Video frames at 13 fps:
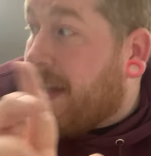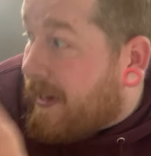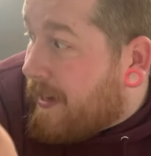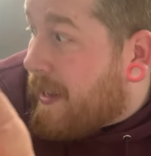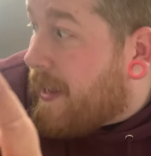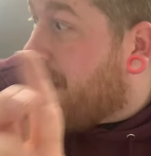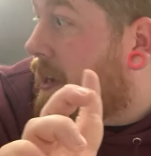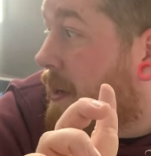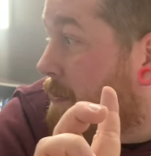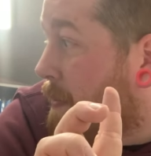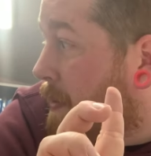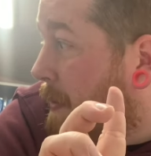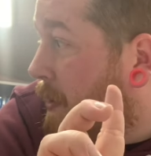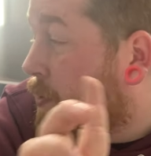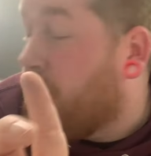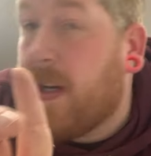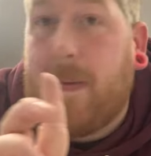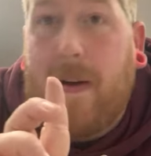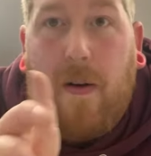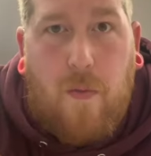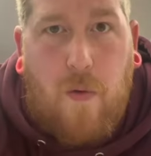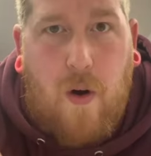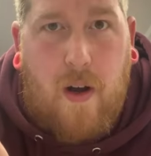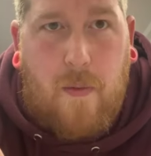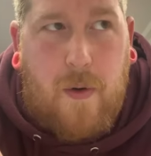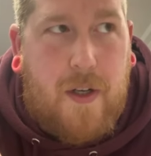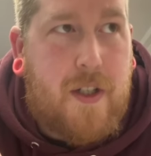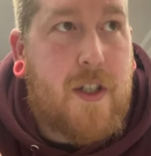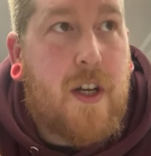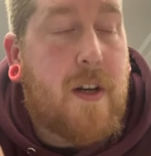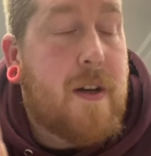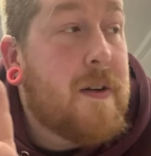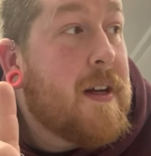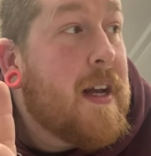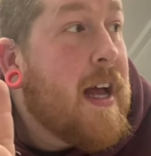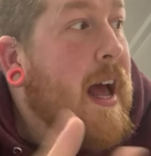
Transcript: in here and we'll be talking about what I want to do.